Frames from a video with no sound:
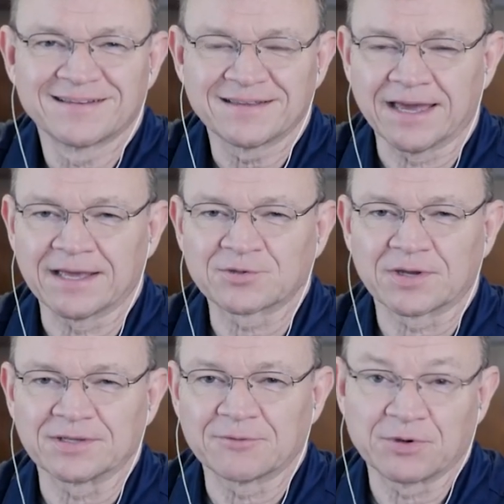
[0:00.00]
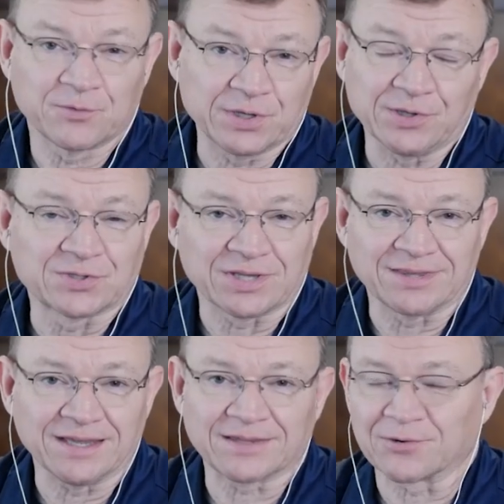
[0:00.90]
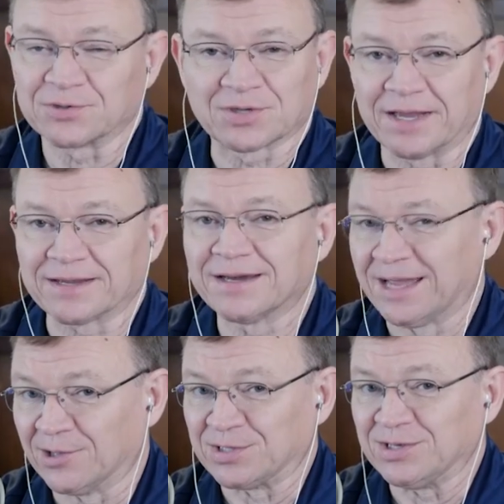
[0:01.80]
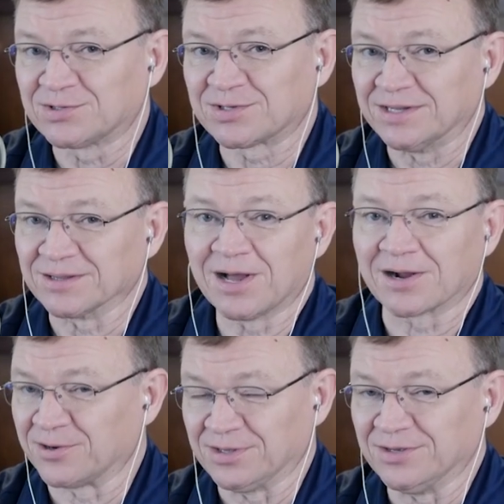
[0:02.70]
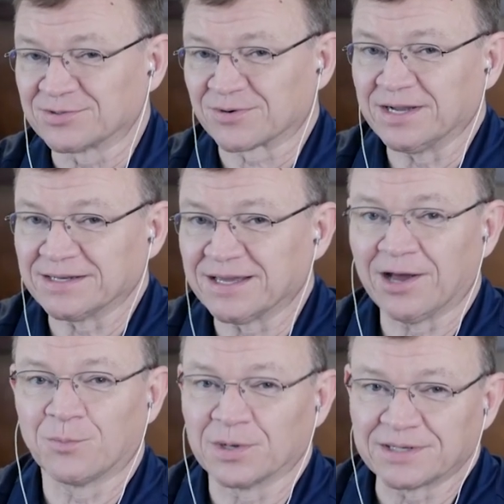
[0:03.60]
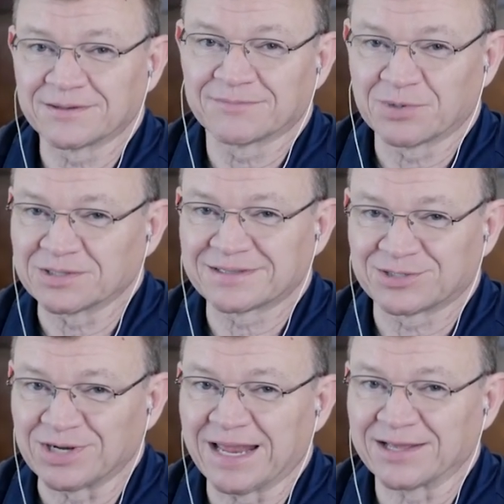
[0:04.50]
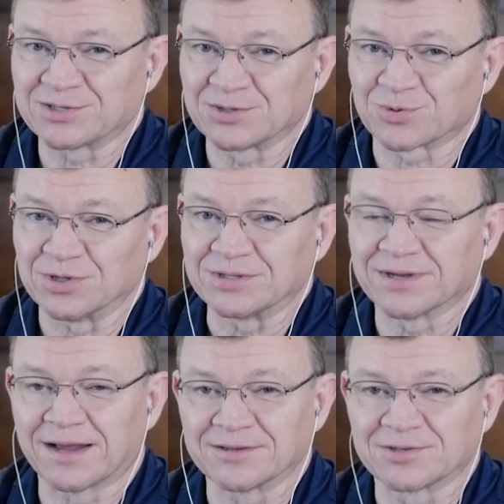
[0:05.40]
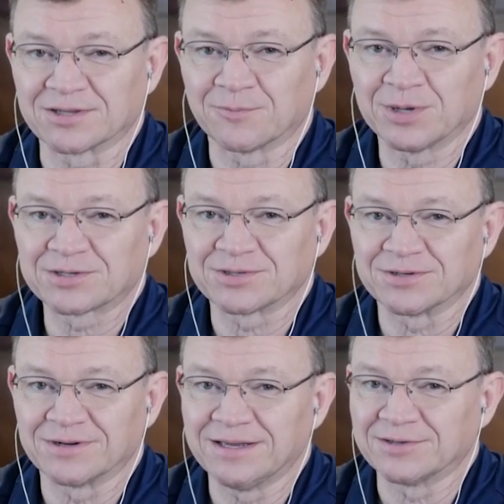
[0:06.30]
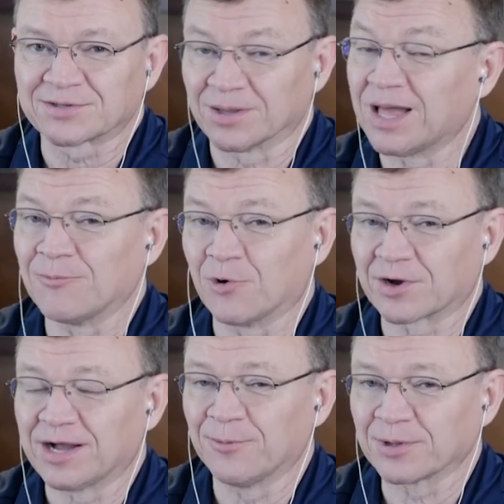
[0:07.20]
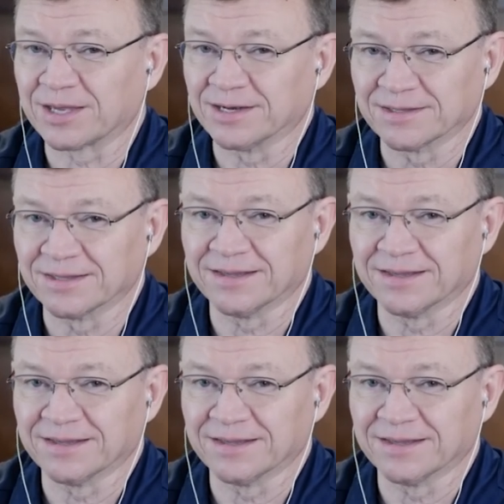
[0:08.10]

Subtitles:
Yeah, that's what we used to think there was like ale yeast and lager yeast right now, but genetics has really taught us that the picture is a lot more complicated than